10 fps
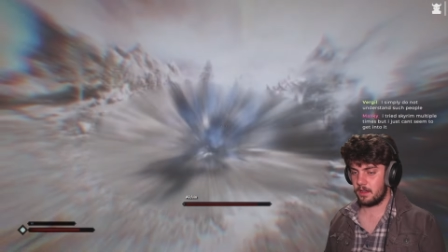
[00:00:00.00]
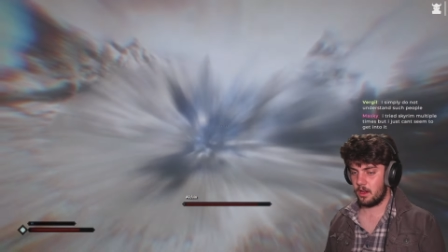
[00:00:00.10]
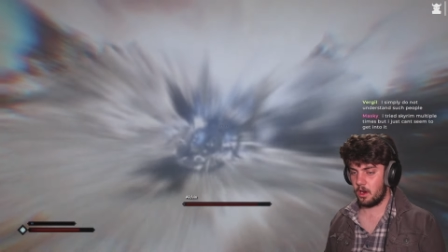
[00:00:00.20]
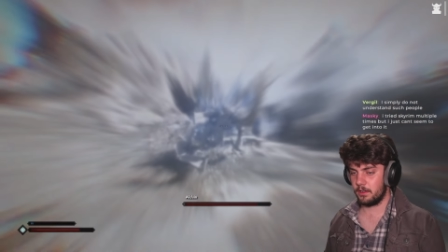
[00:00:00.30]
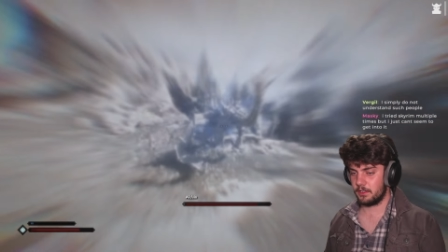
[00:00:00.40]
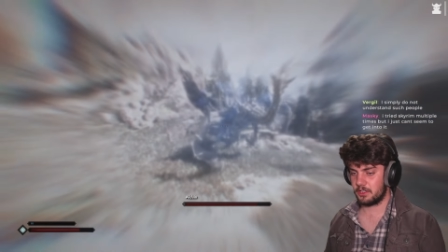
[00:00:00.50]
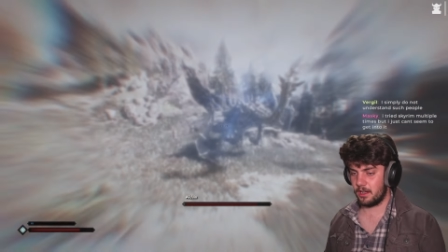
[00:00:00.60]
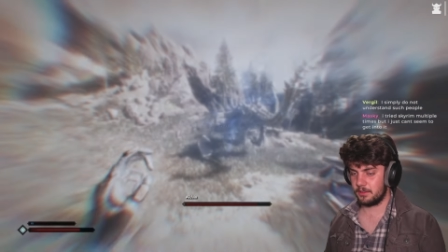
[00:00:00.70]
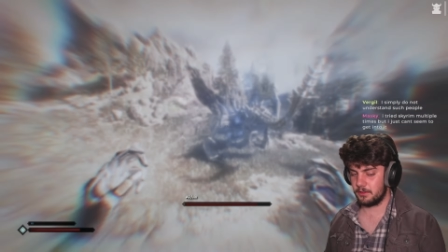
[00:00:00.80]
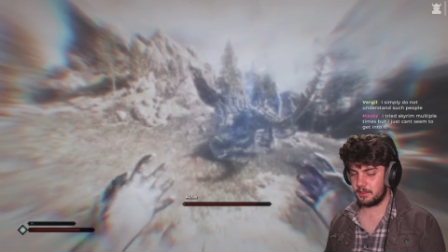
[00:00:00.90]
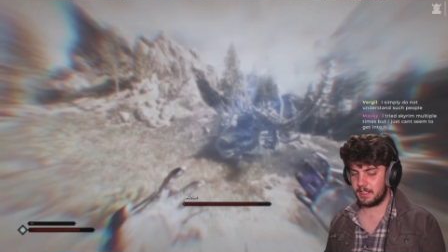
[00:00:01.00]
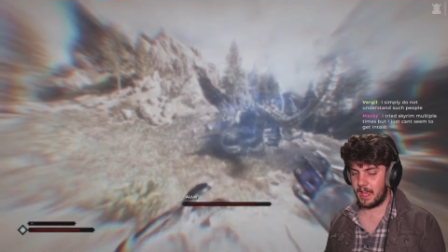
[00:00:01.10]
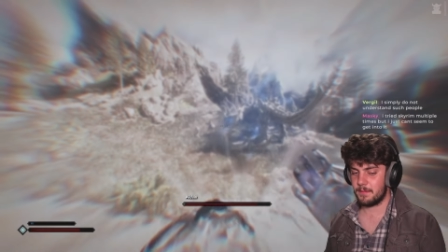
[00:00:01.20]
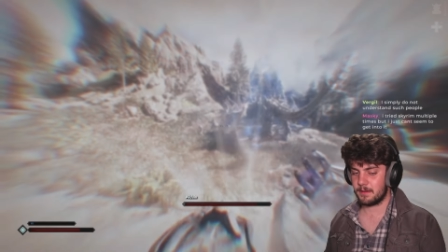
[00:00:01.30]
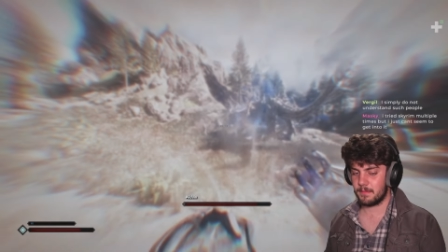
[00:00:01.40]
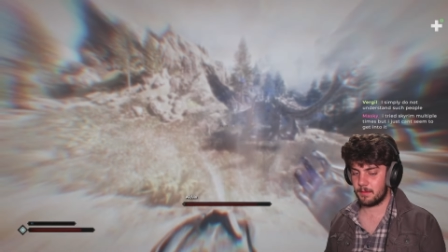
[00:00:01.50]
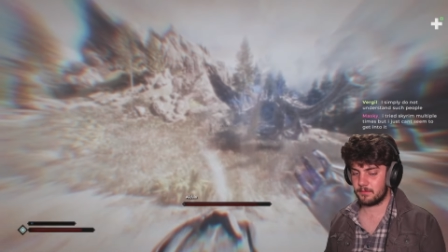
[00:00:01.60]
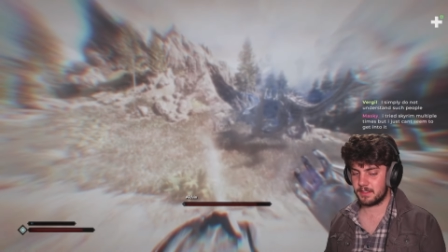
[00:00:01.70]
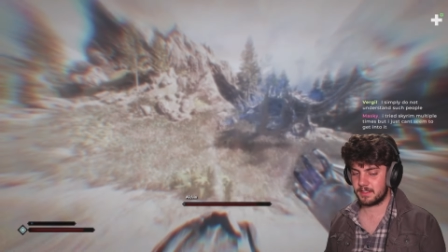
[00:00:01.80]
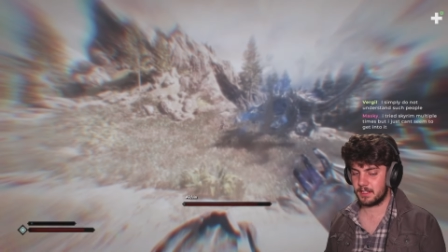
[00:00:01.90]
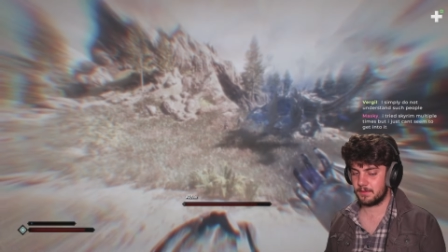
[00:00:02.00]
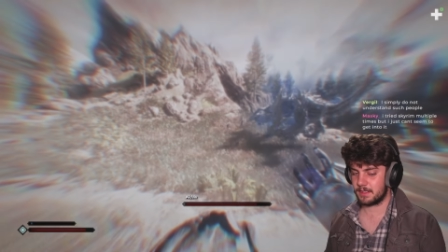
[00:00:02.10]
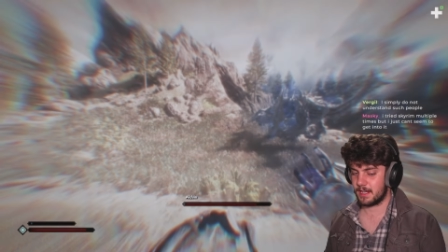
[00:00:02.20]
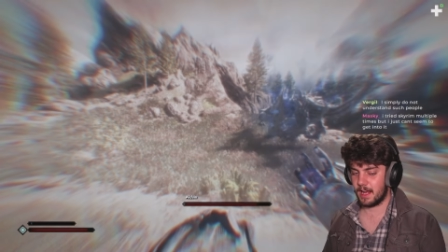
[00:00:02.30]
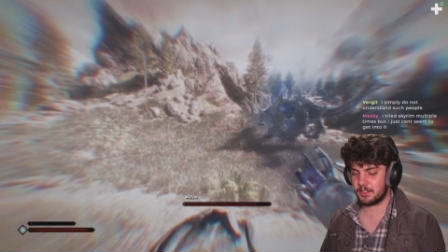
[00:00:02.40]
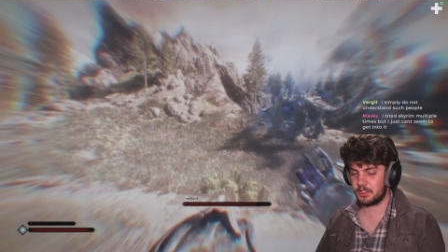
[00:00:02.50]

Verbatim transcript: early childhood gaming memories sort of attached